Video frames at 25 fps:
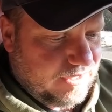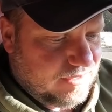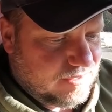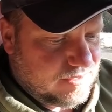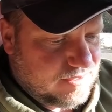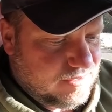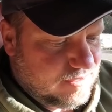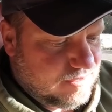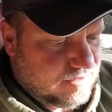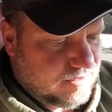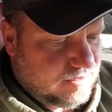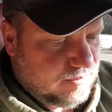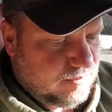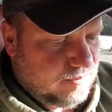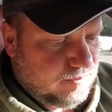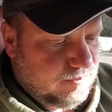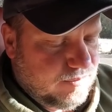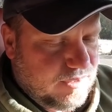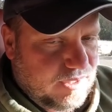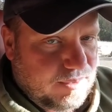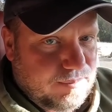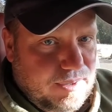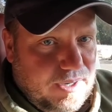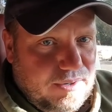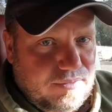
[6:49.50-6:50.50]
this is
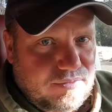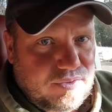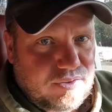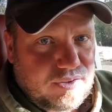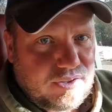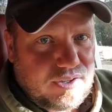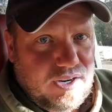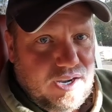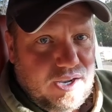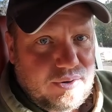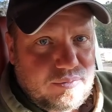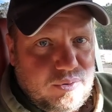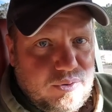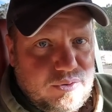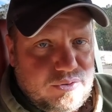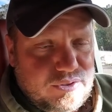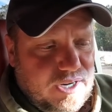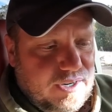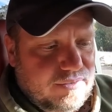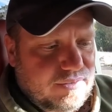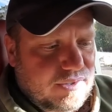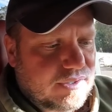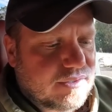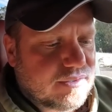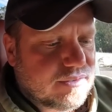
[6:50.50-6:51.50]
really meant for on-road
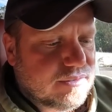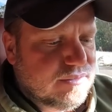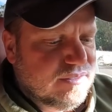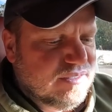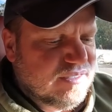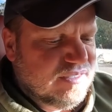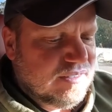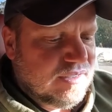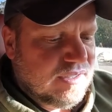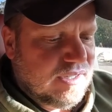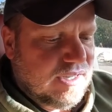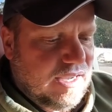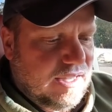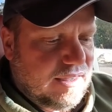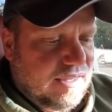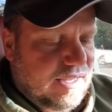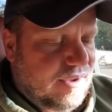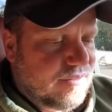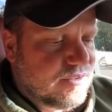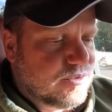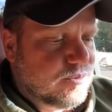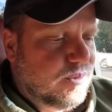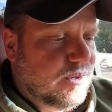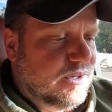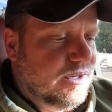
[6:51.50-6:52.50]
driving. In the
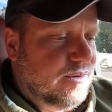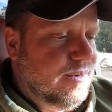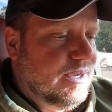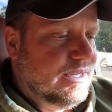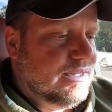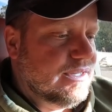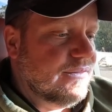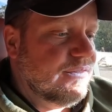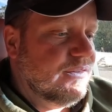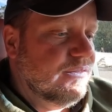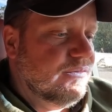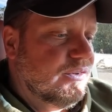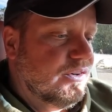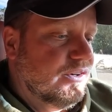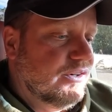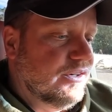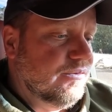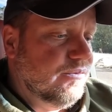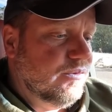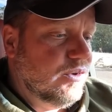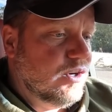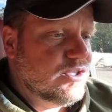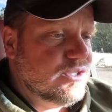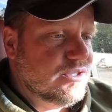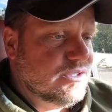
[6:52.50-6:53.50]
F Sport. They make different ver-
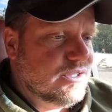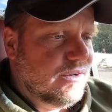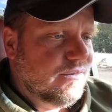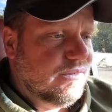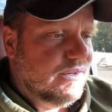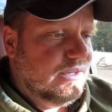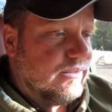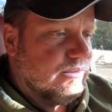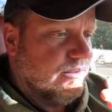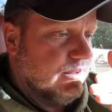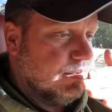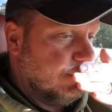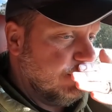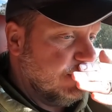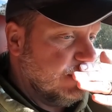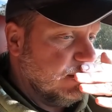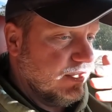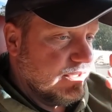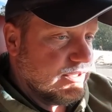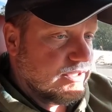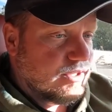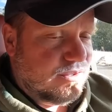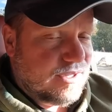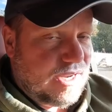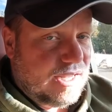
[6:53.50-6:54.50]
versions of it. I mean, you
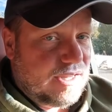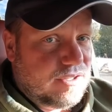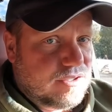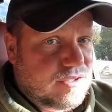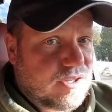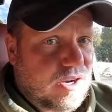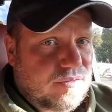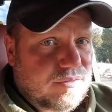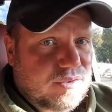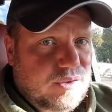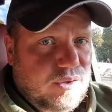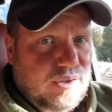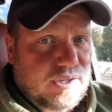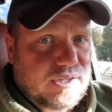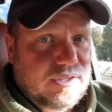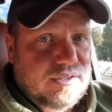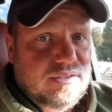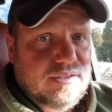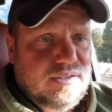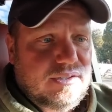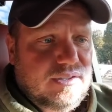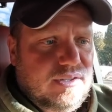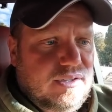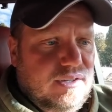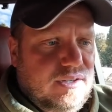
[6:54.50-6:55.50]
can still take this off roading,
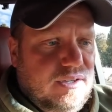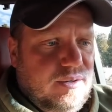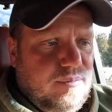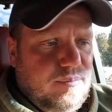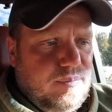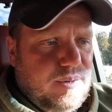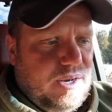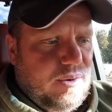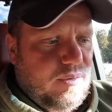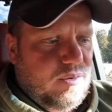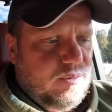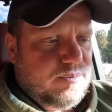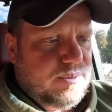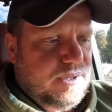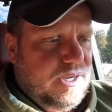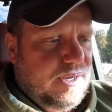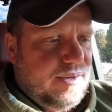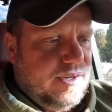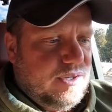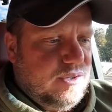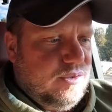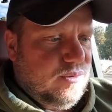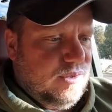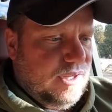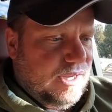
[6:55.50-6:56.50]
but I would
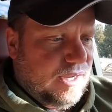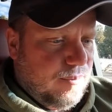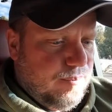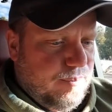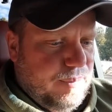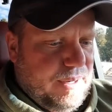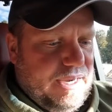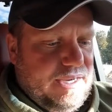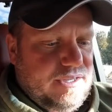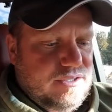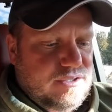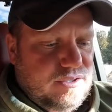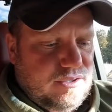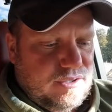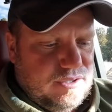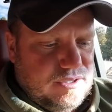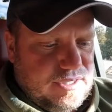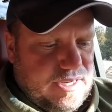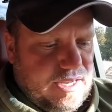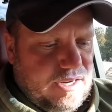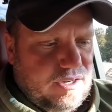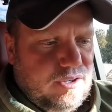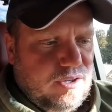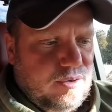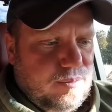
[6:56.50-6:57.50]
probably do like a base or
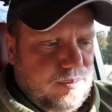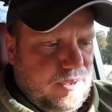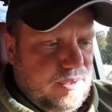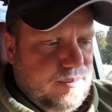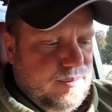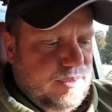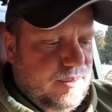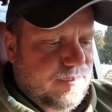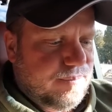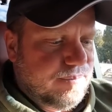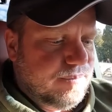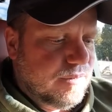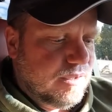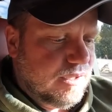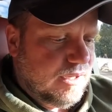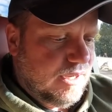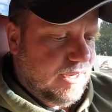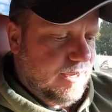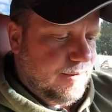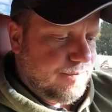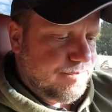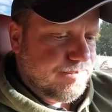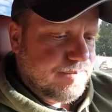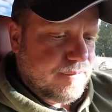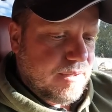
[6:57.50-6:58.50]
standard or premium.
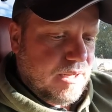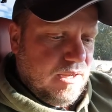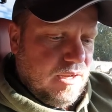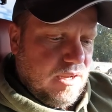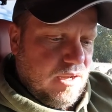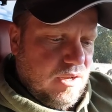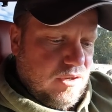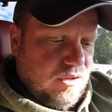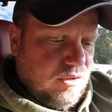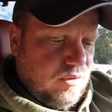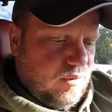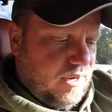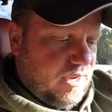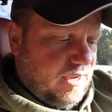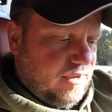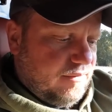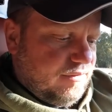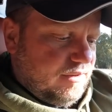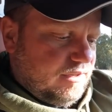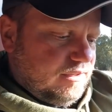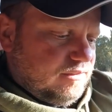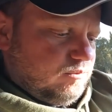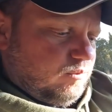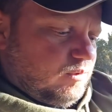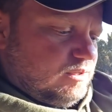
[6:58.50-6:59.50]
Um, you have
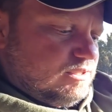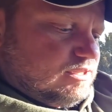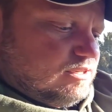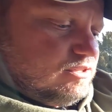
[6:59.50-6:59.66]
what's